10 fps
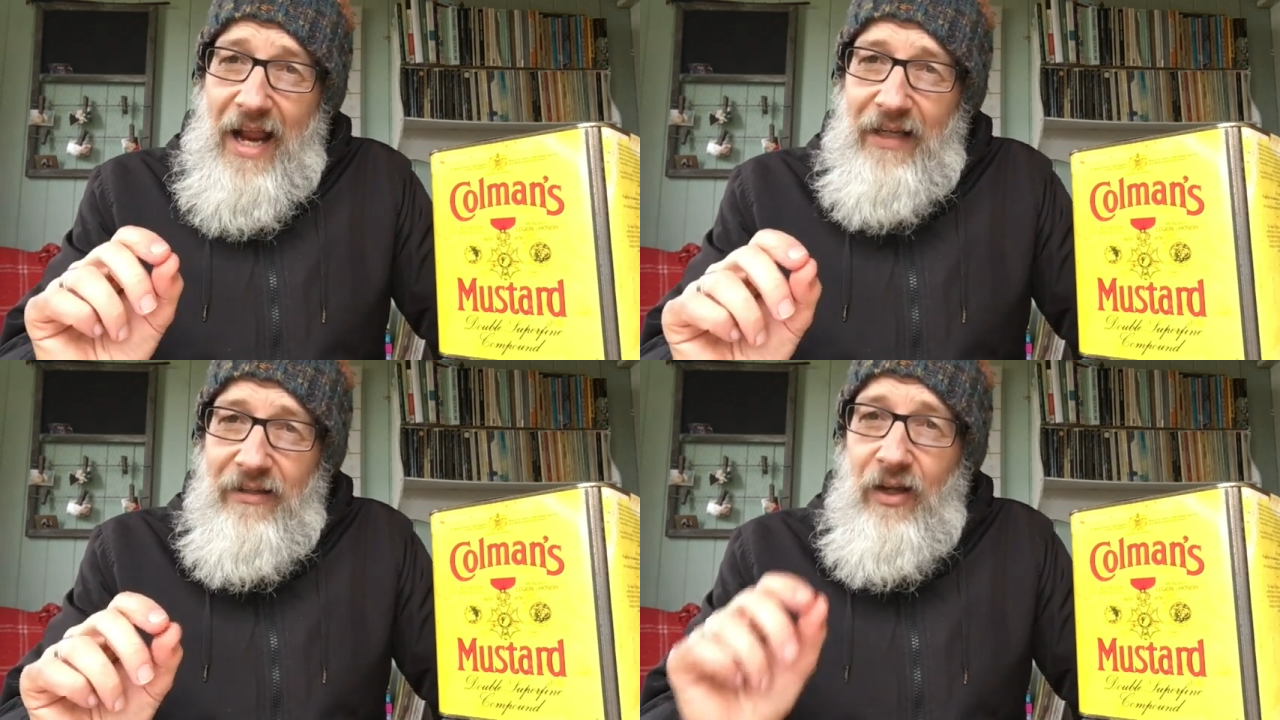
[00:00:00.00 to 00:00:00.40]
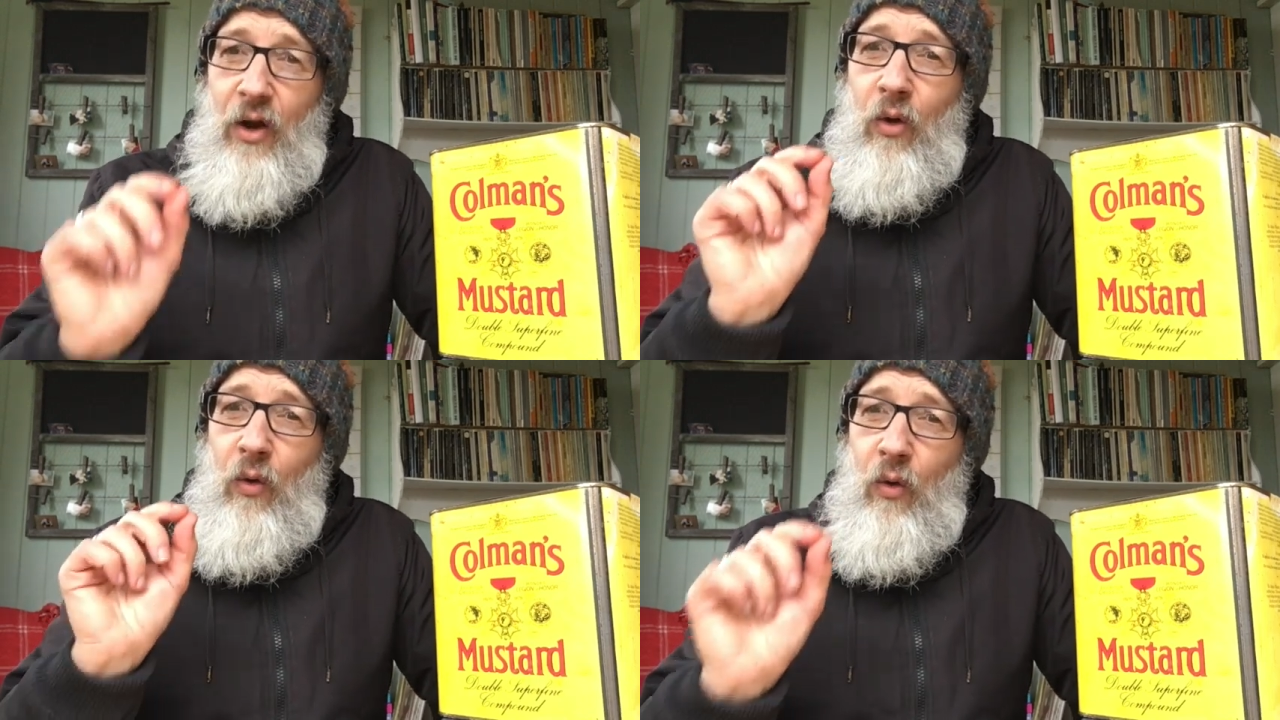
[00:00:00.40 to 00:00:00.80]
and
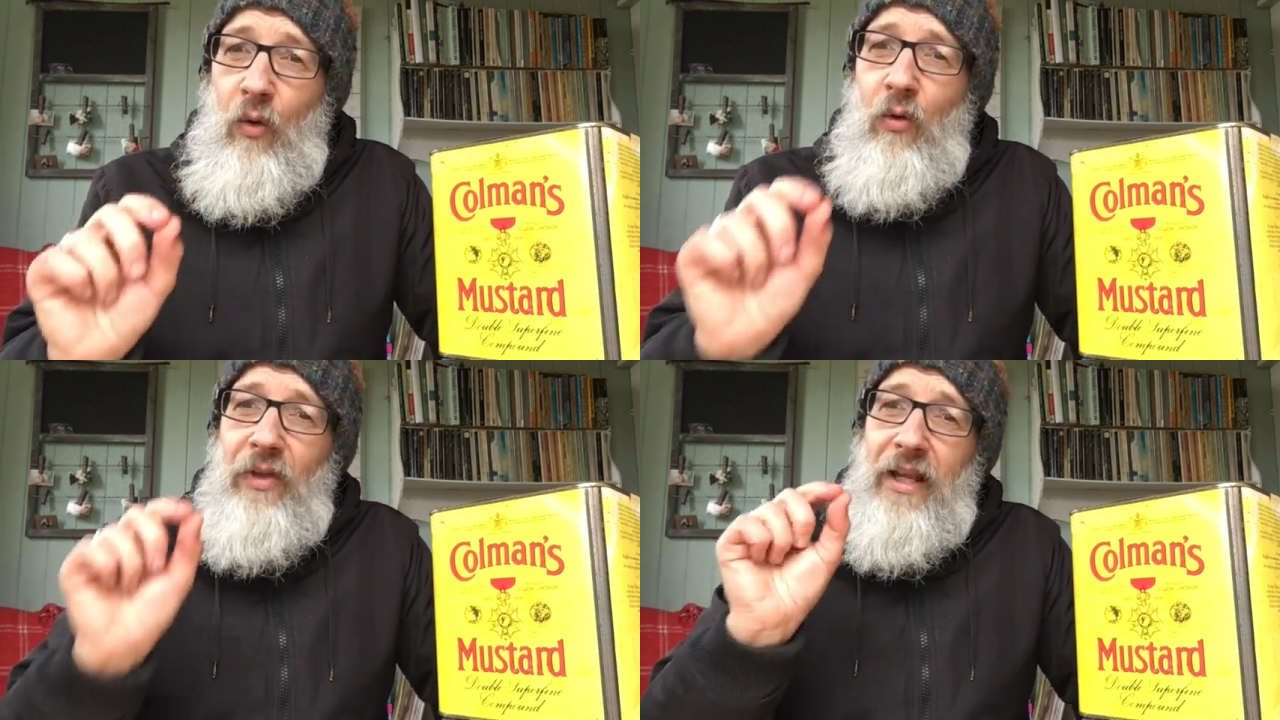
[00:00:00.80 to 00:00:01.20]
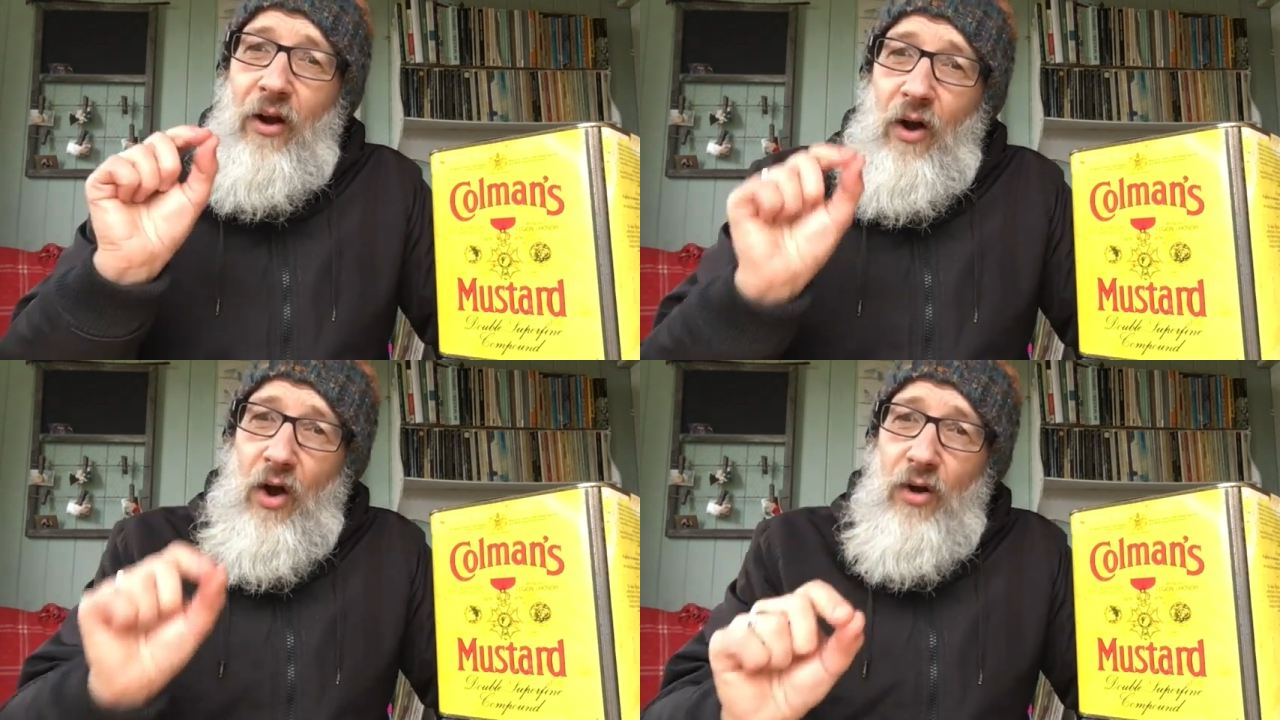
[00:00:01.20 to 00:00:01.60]
all the
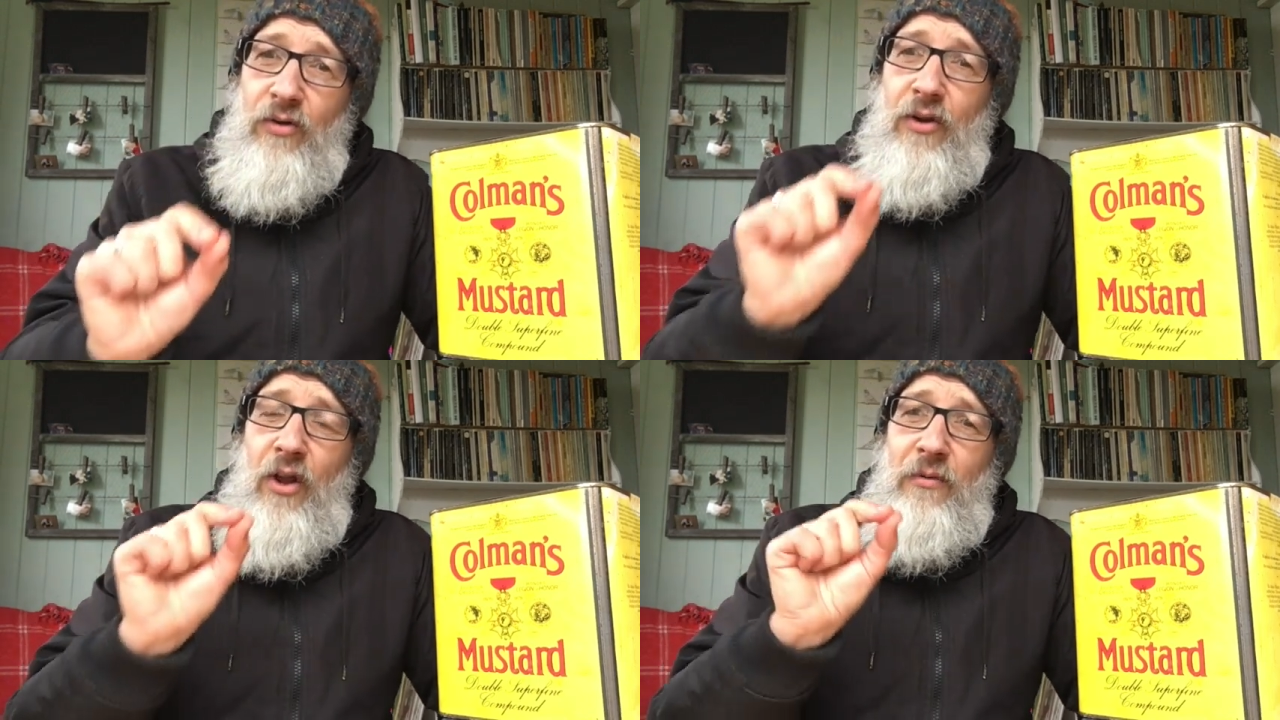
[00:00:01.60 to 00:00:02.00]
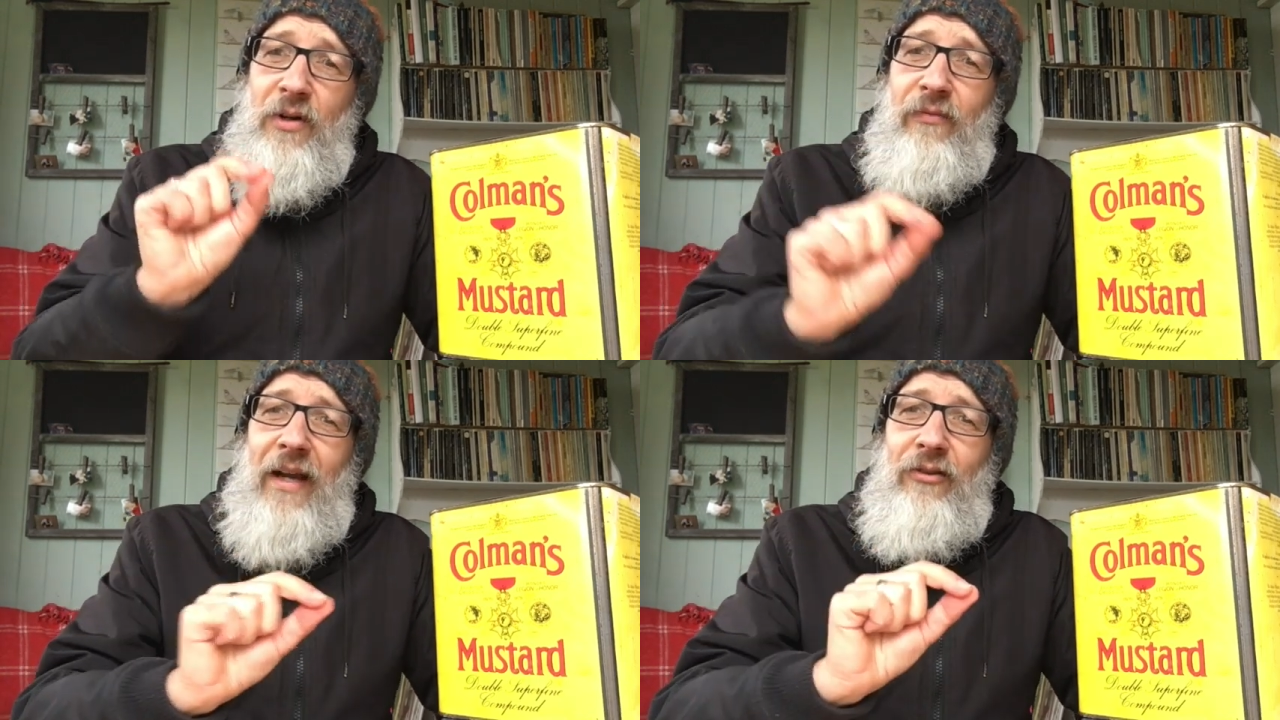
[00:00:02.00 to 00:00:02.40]
unknown
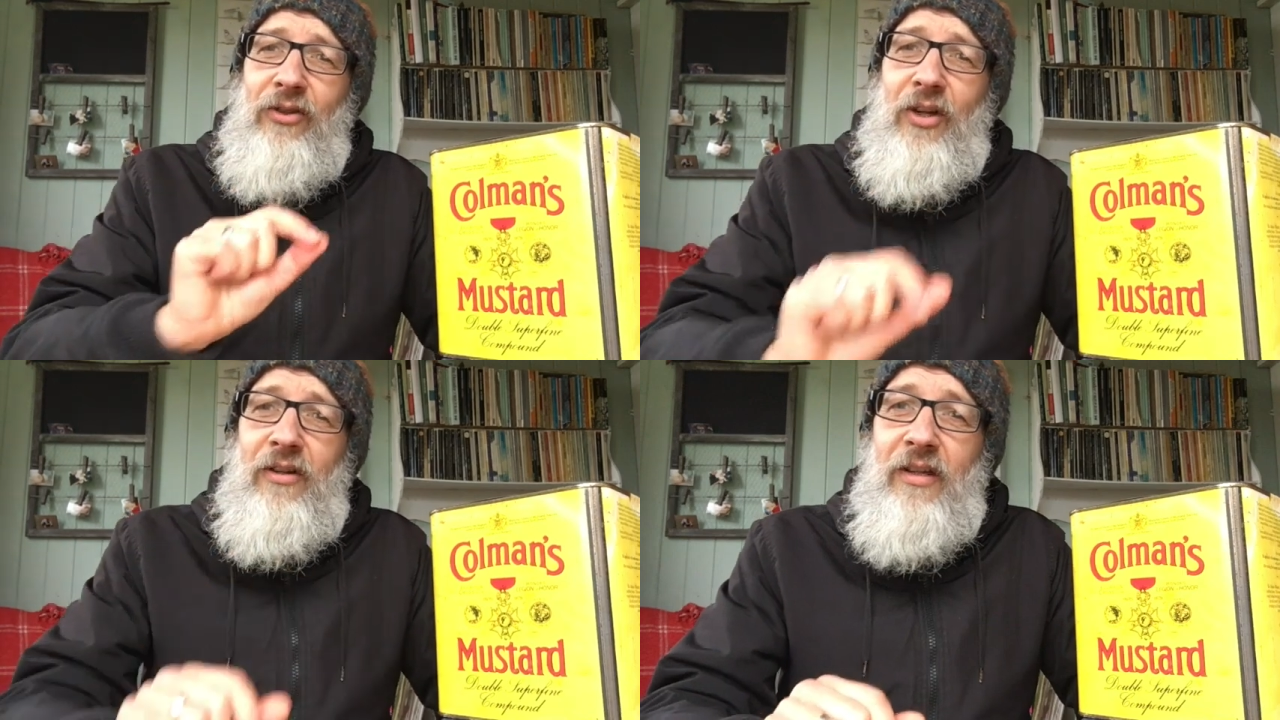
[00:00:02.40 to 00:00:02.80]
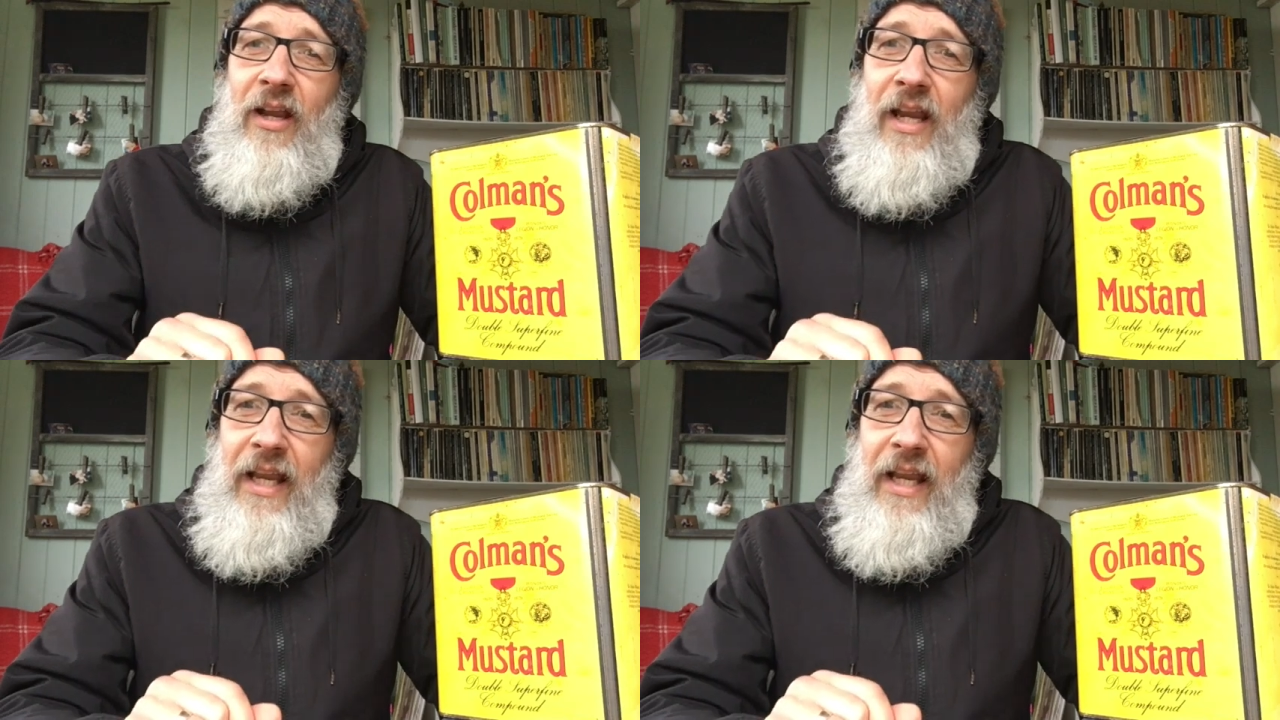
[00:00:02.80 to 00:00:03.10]
adventures